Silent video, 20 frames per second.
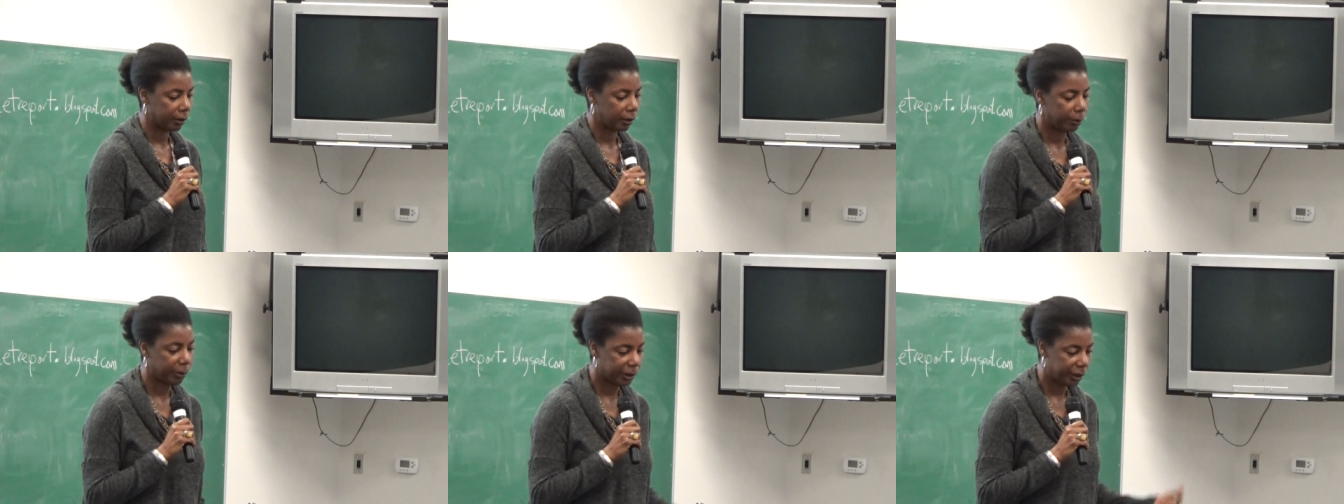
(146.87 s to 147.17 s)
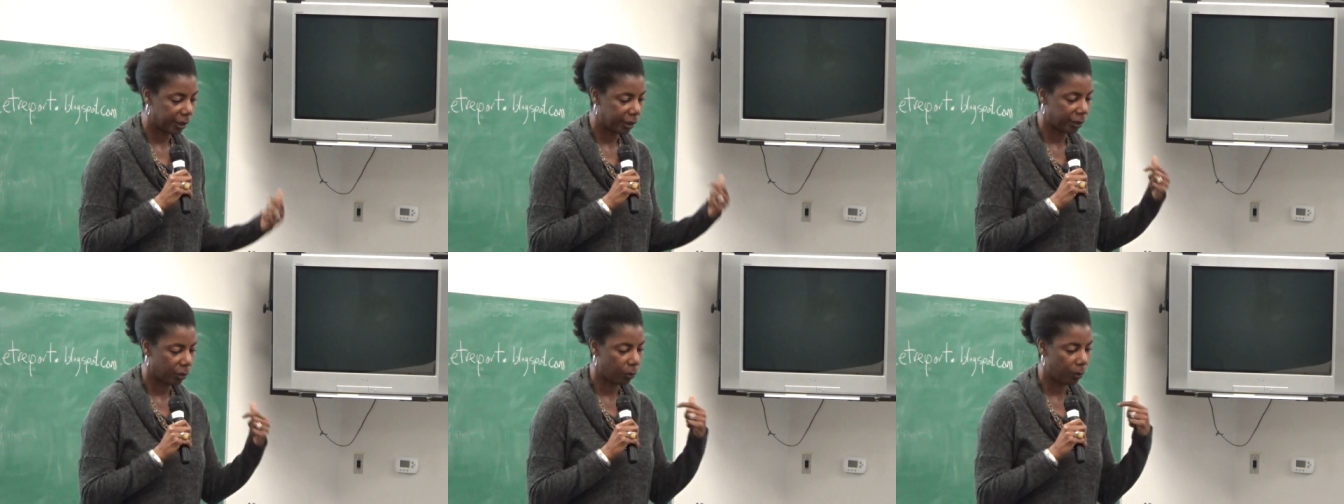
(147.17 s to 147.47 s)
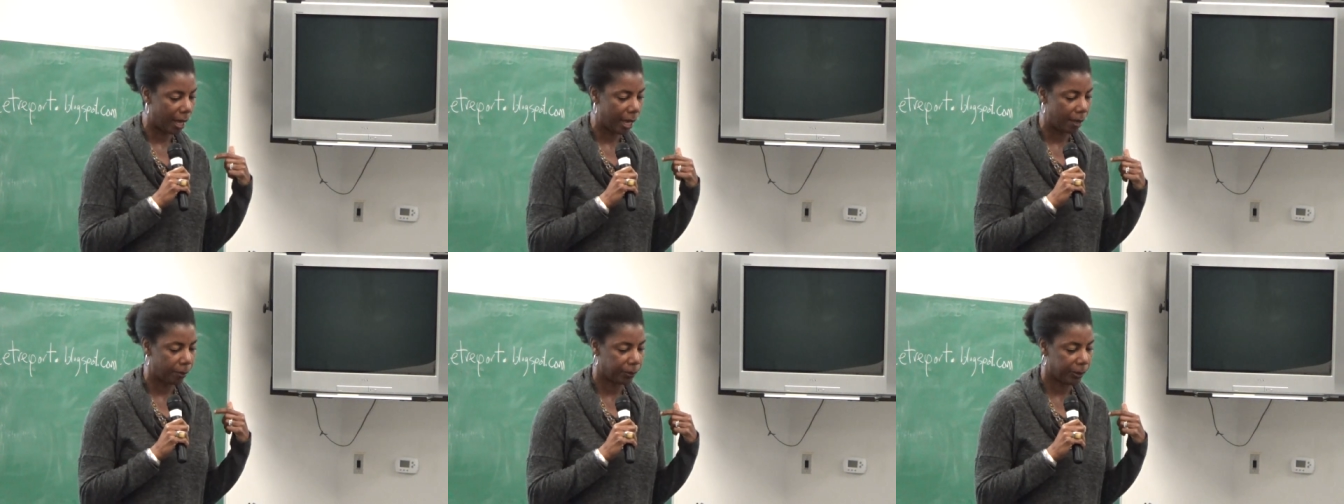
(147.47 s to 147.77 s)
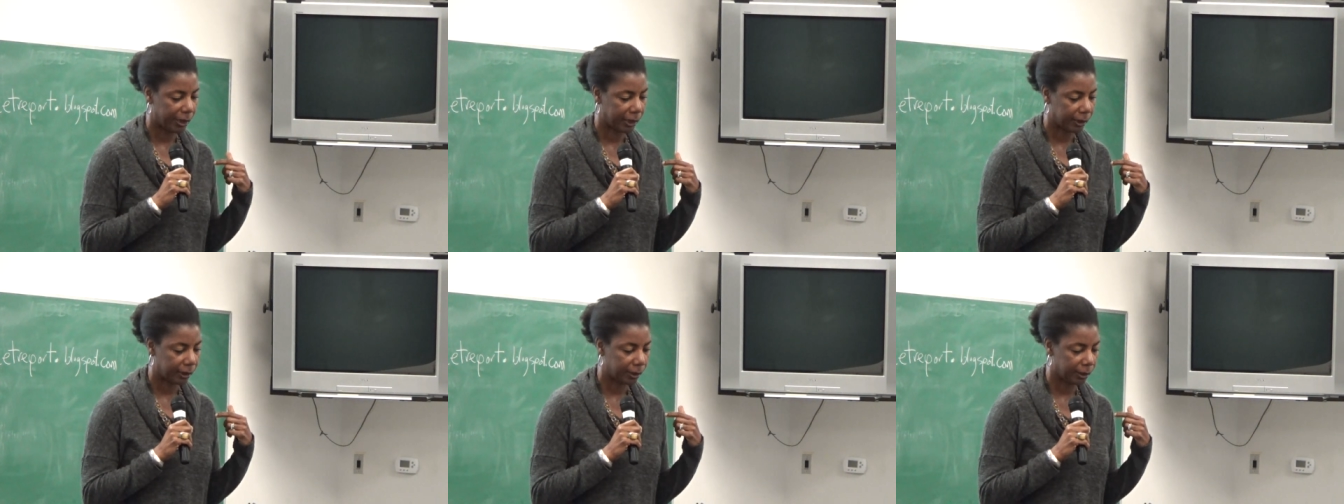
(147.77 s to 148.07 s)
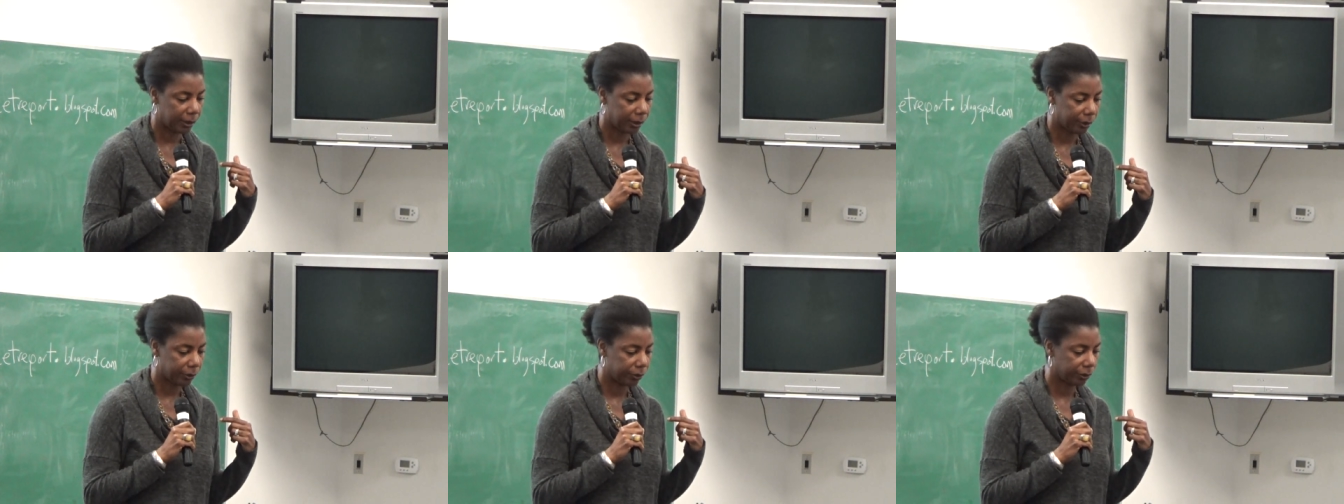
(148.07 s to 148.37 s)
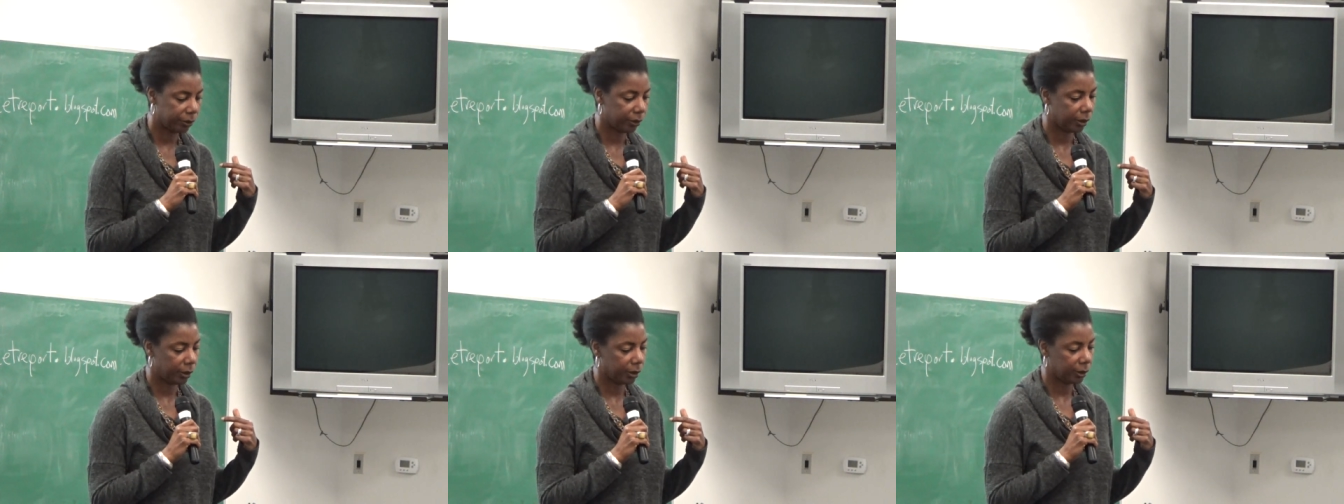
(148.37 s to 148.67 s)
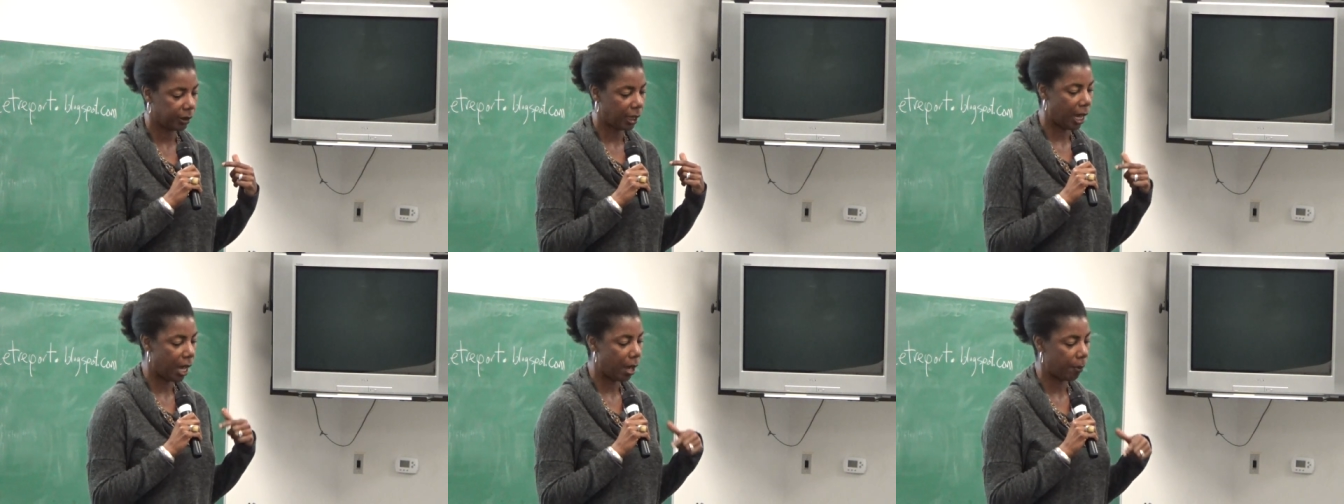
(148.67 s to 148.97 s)
Let me tell you why I picked this
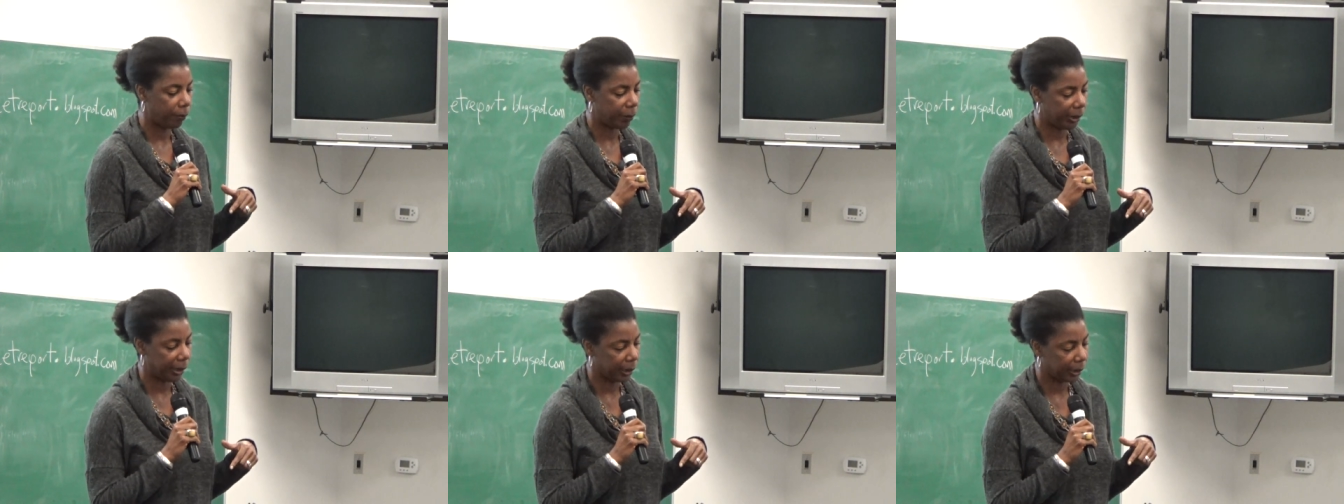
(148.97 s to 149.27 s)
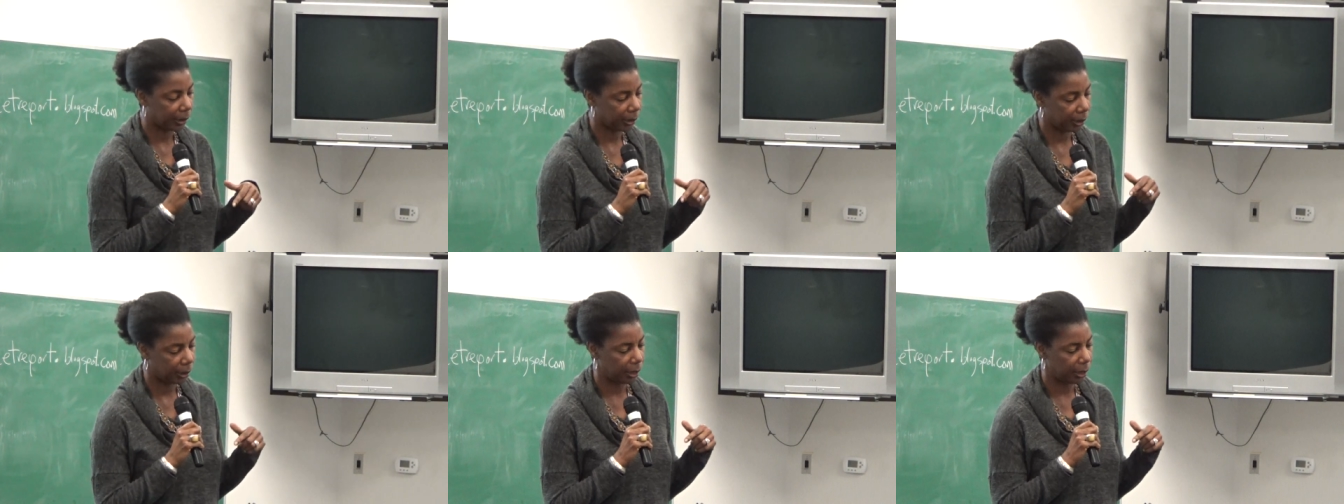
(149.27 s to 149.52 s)
topic.